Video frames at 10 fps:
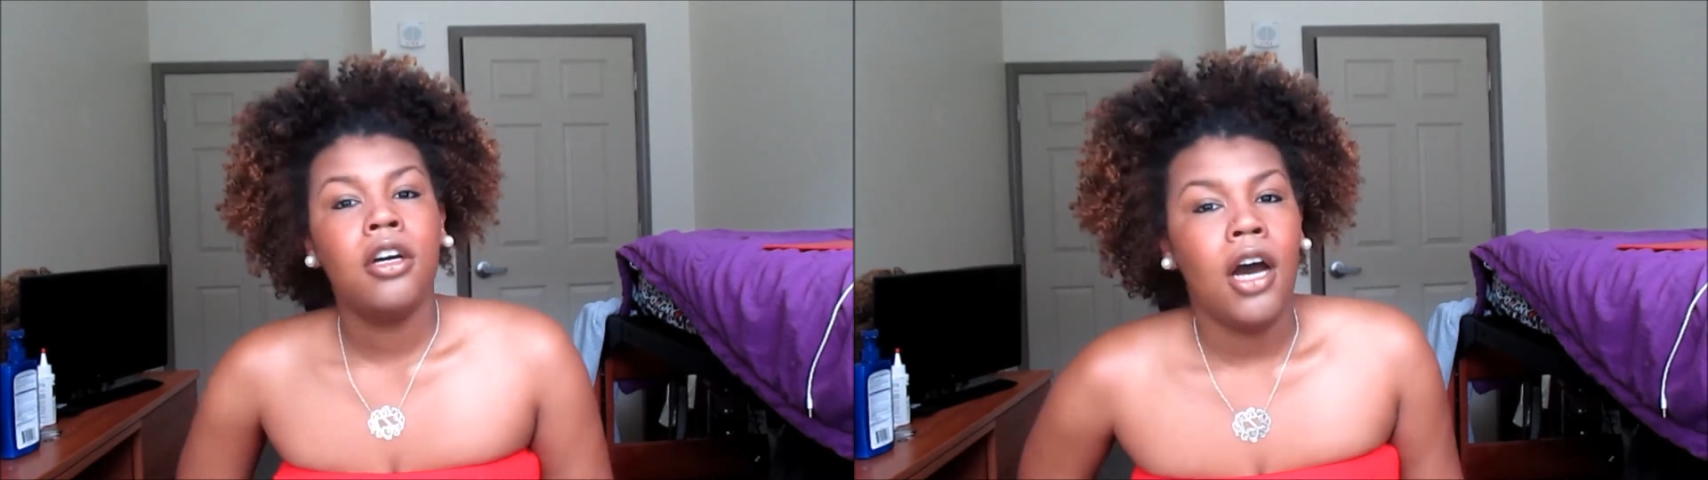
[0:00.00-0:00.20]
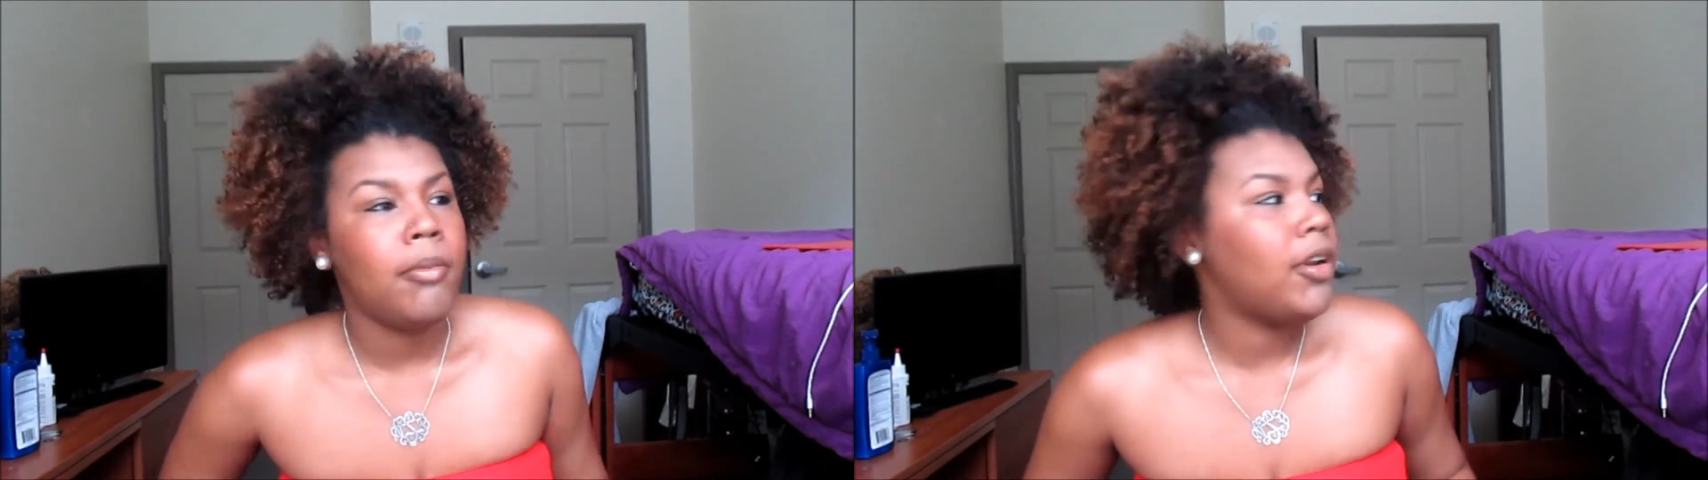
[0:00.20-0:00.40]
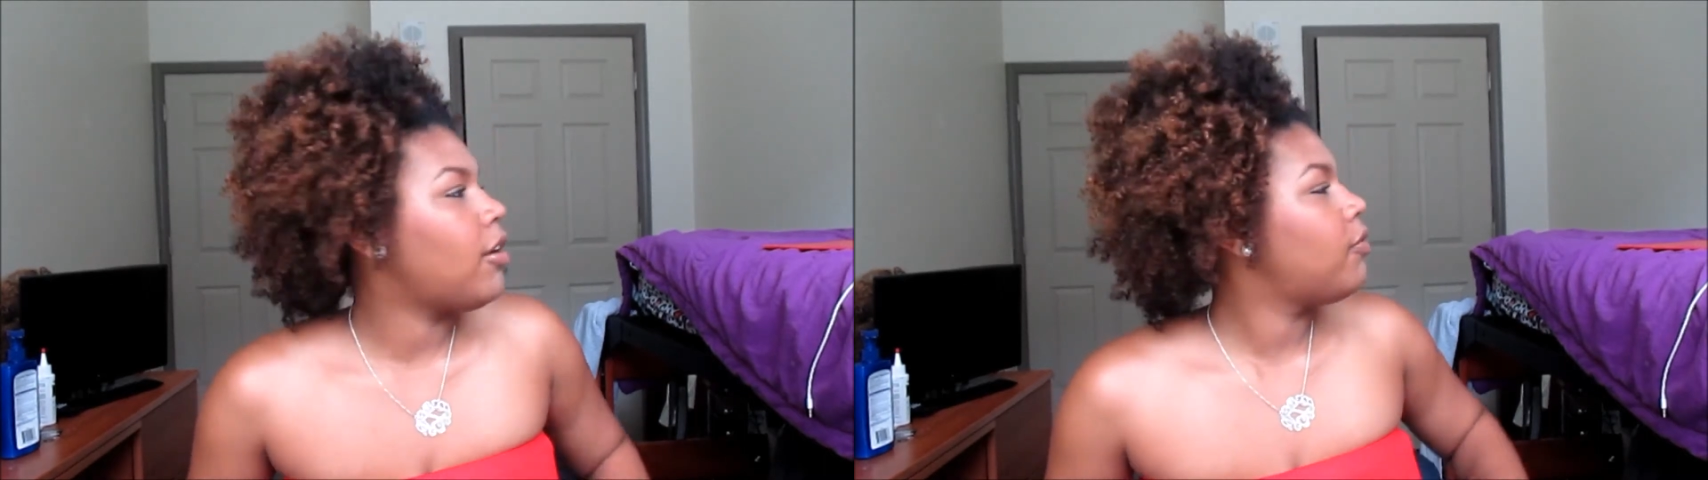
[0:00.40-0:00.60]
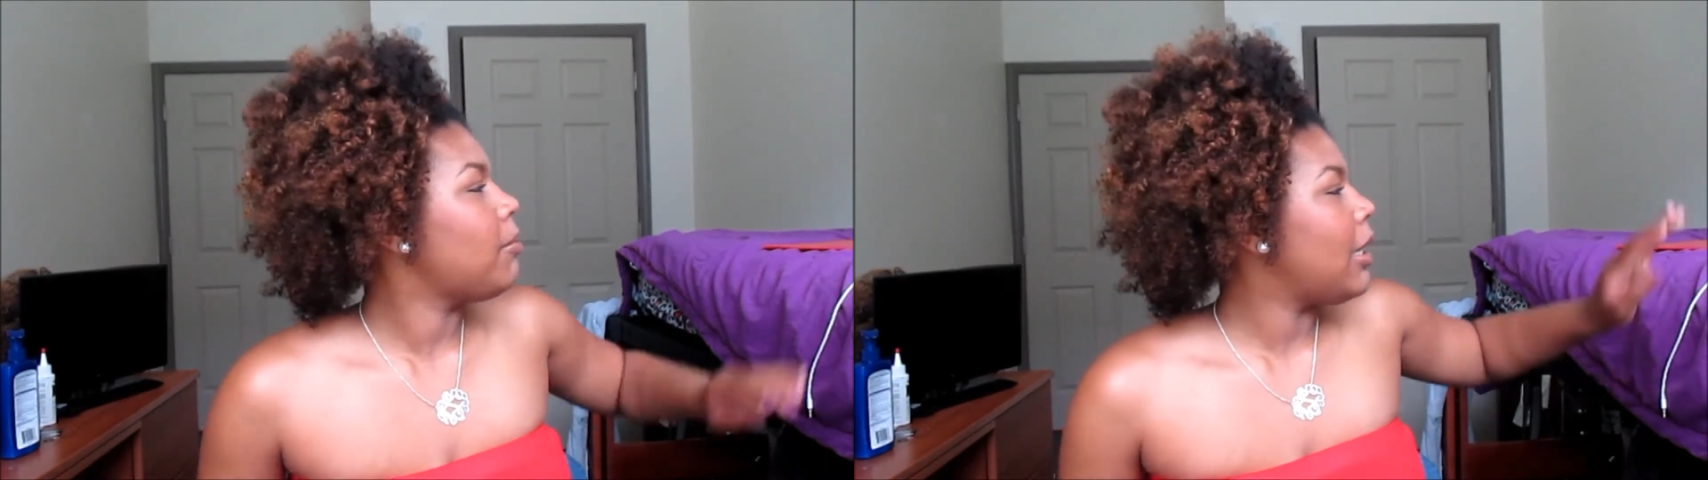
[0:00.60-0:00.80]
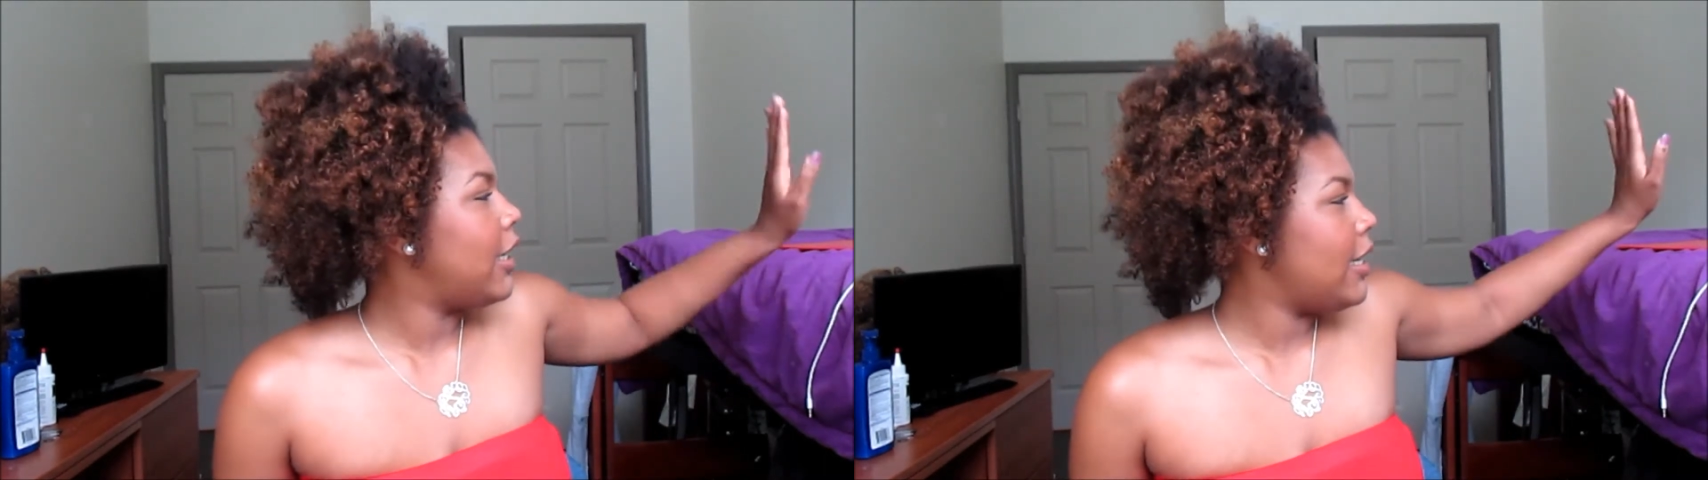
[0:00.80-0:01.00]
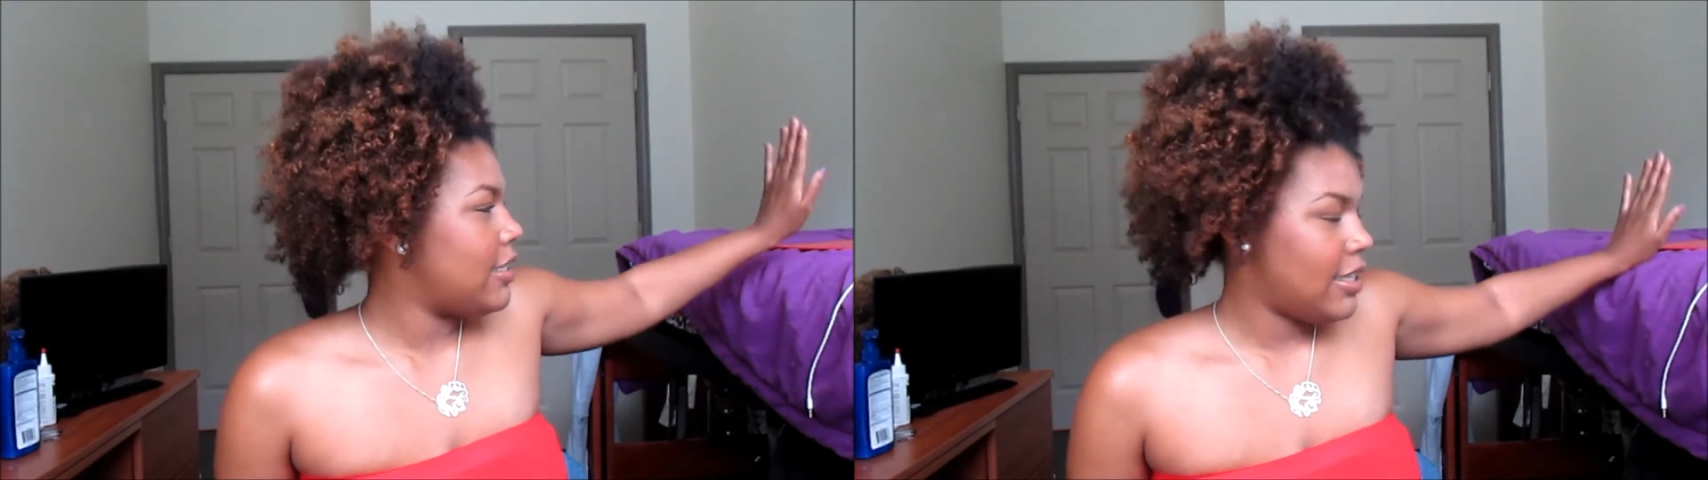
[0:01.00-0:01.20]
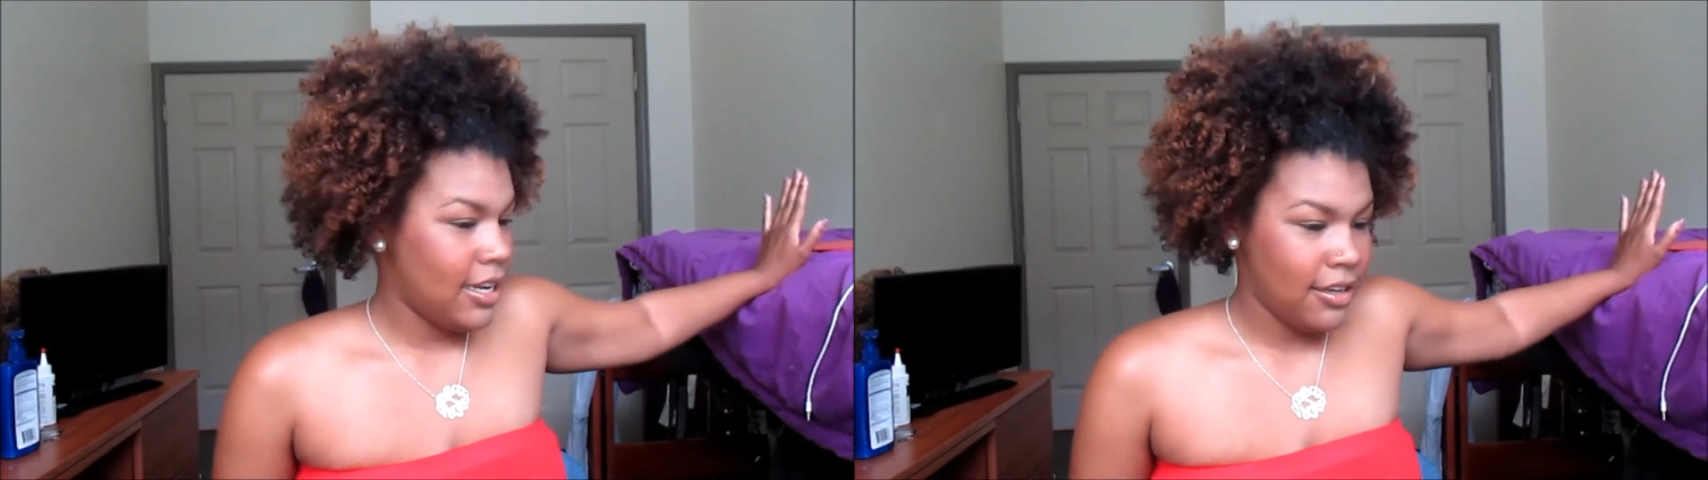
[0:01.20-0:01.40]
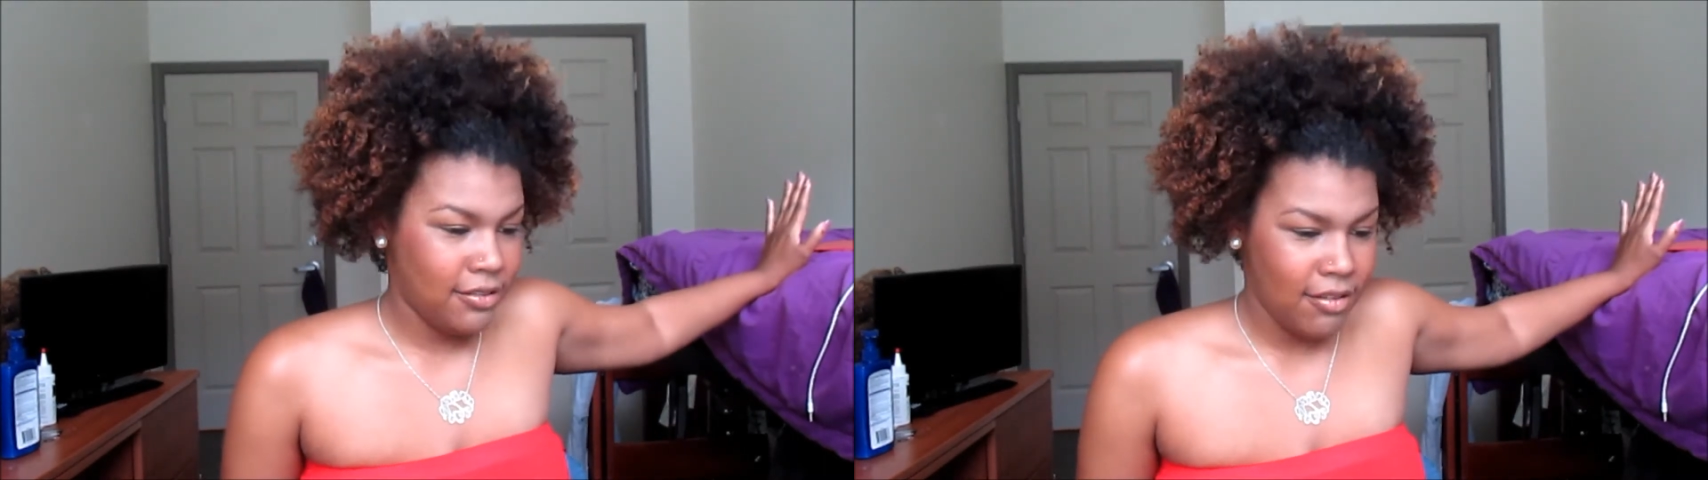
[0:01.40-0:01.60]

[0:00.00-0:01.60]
I'm looking for my keys now so